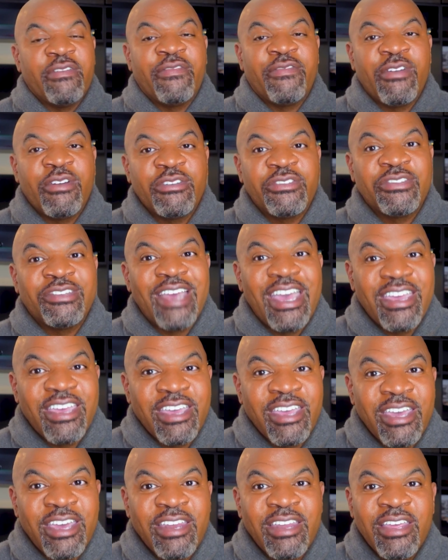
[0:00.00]
first
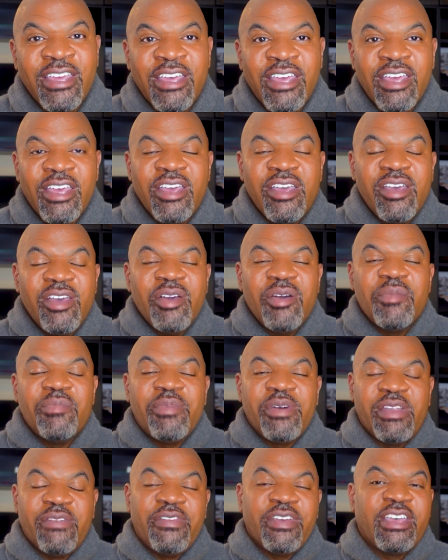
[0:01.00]
taking it,
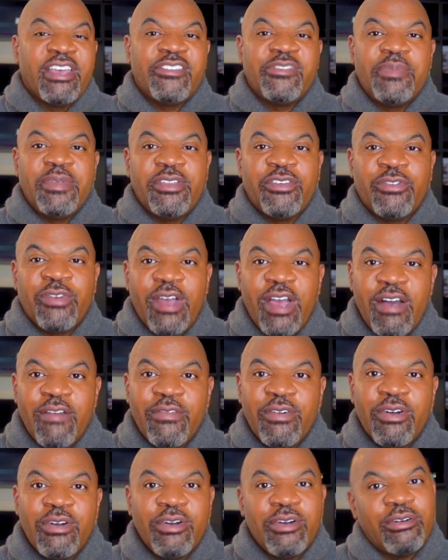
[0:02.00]
but if it gets me to
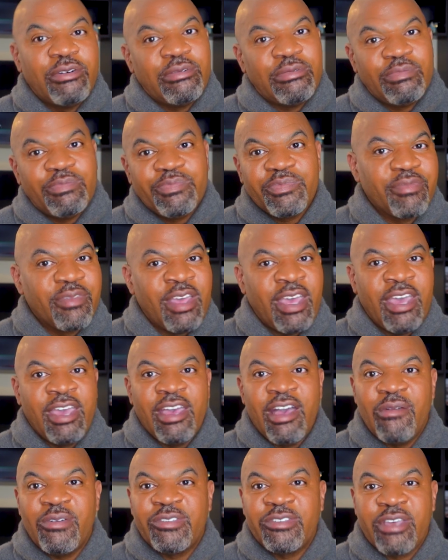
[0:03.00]
travel,
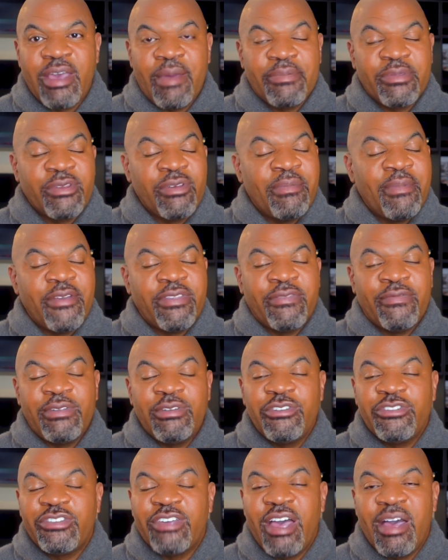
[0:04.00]
hey, I was skeptical about the
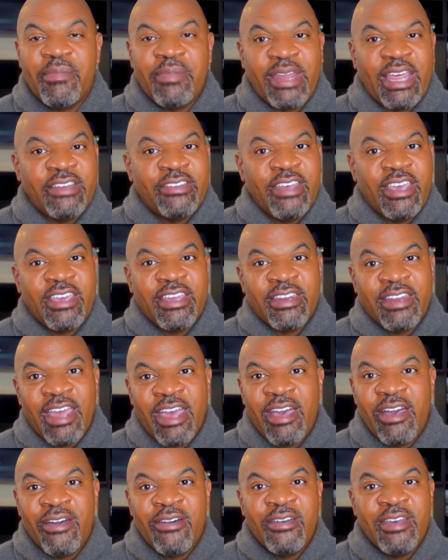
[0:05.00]
flu shot, but I take it
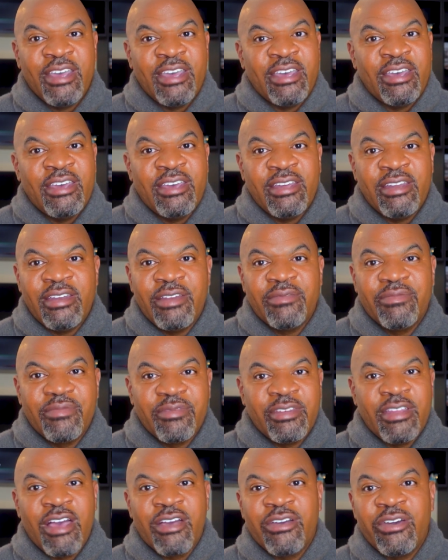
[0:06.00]
now and
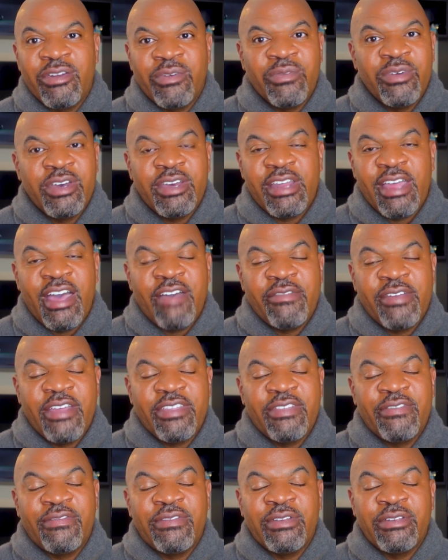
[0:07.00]
knock on wood, I haven't had
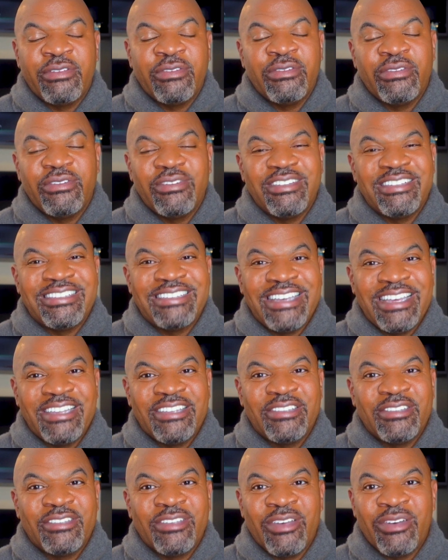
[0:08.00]
the flu
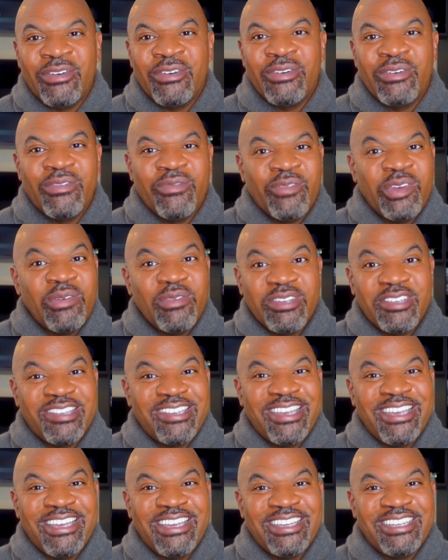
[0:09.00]
since, so we will
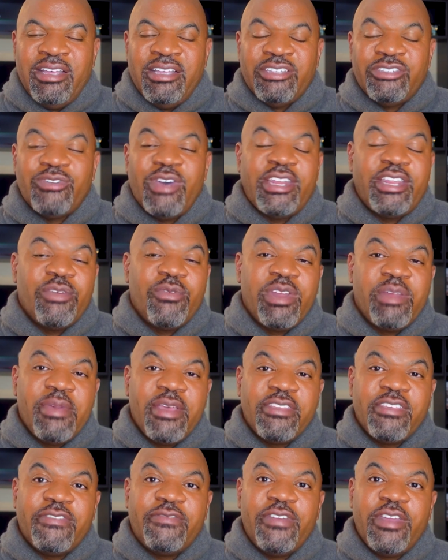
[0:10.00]
see. So I didn't want to
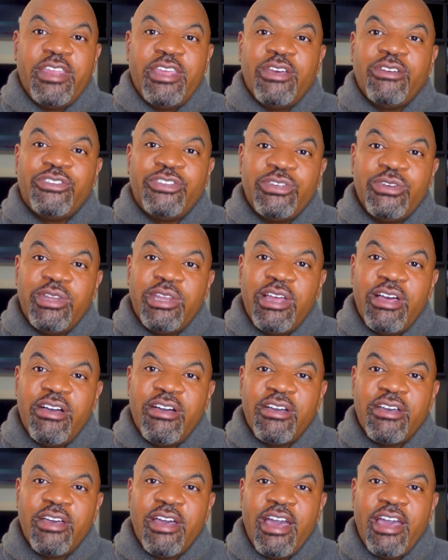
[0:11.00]
make this video too
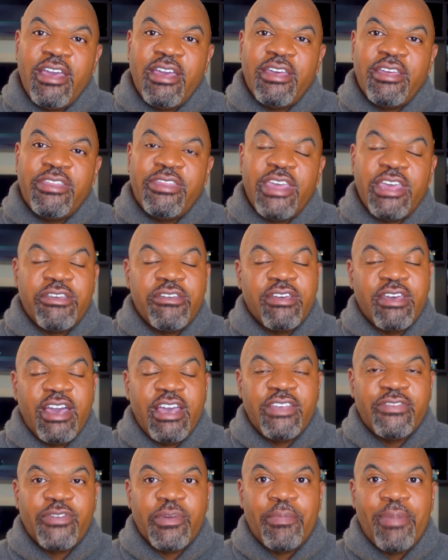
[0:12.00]
long. I thank you
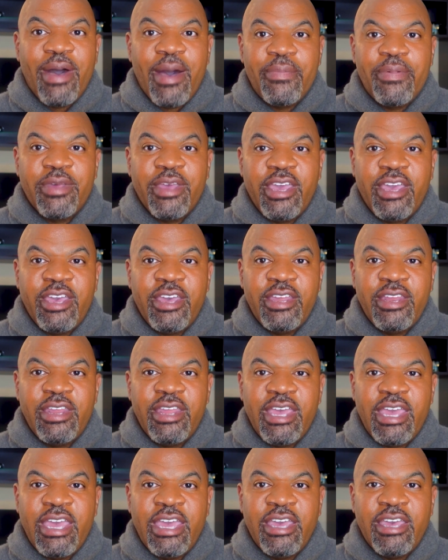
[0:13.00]
guys for popping in
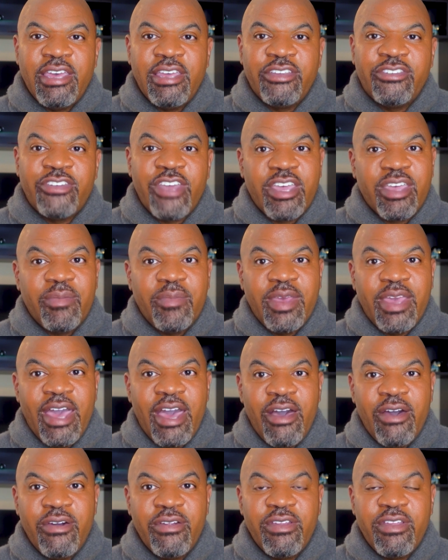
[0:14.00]
and checking me
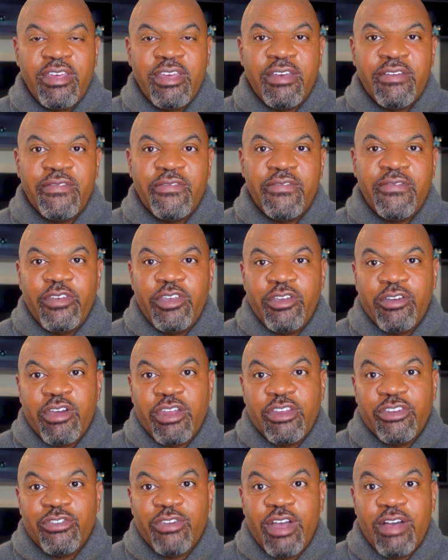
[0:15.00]
out if you're
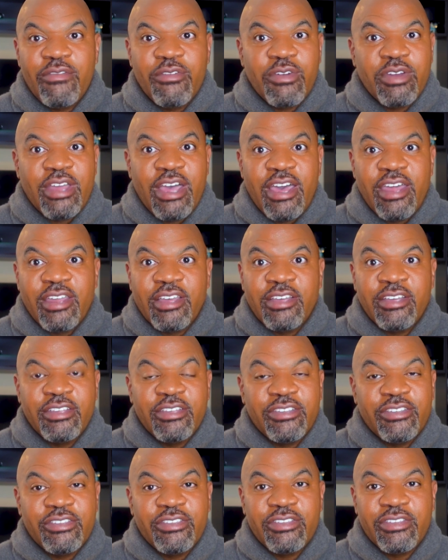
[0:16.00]
gonna travel or not,
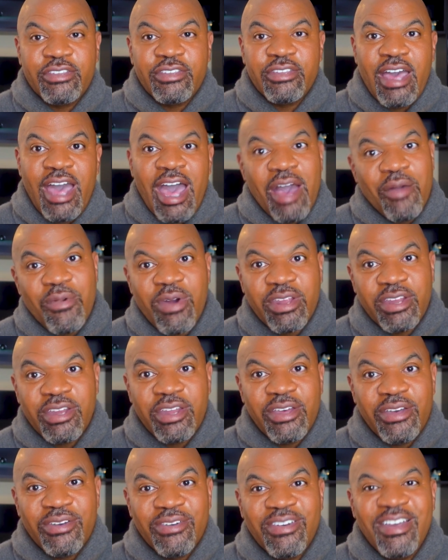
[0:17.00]
because I wanna
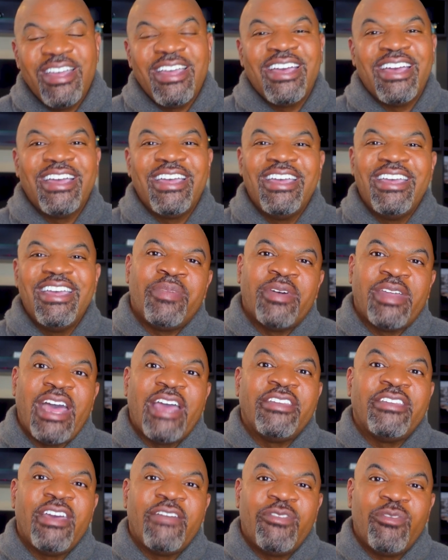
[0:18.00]
know. but
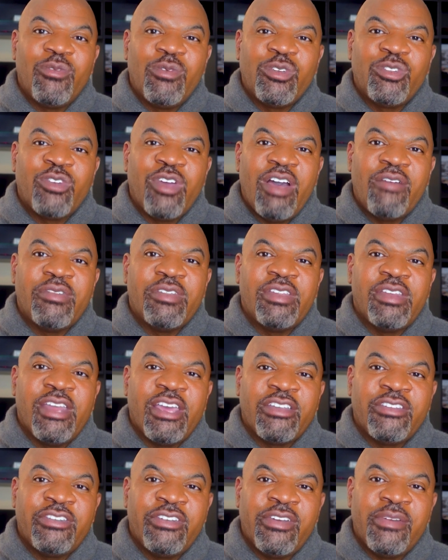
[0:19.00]
I definitely will travel in the
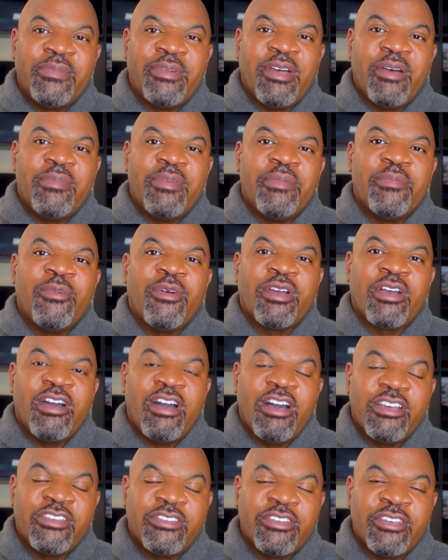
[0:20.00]
next year, but I'll be more
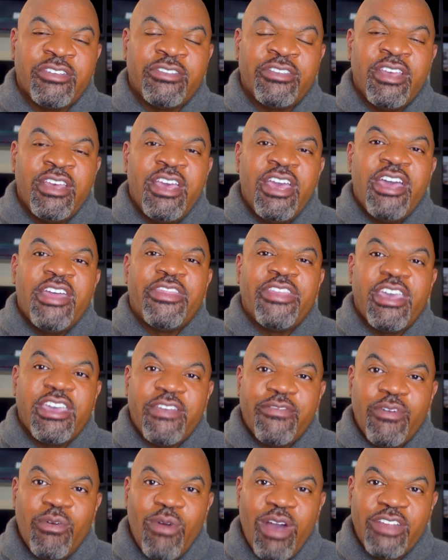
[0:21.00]
cautious. Thank
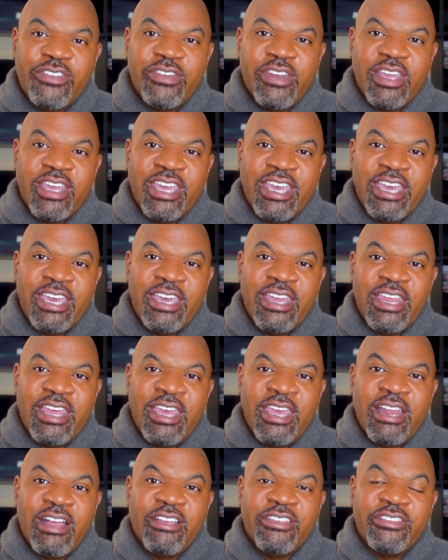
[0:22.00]
you for watching again,
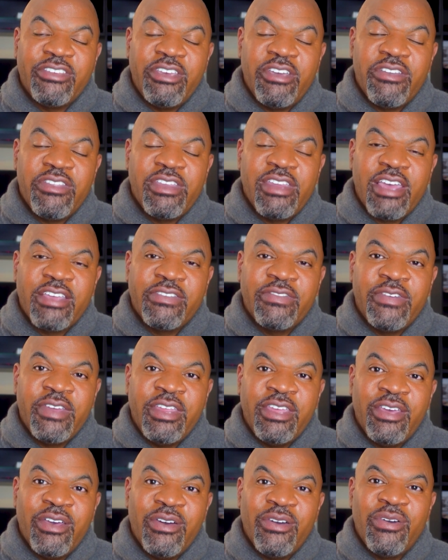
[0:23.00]
and I'll see you on the next
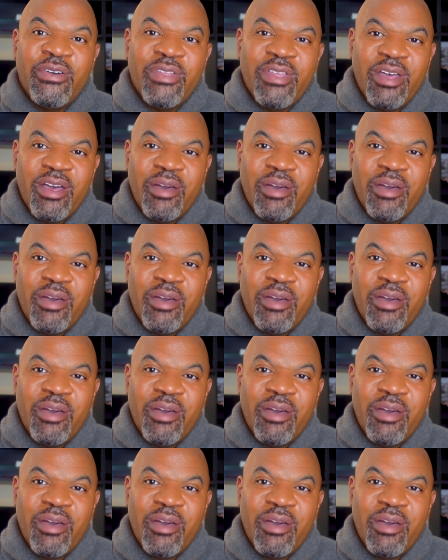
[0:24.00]
video.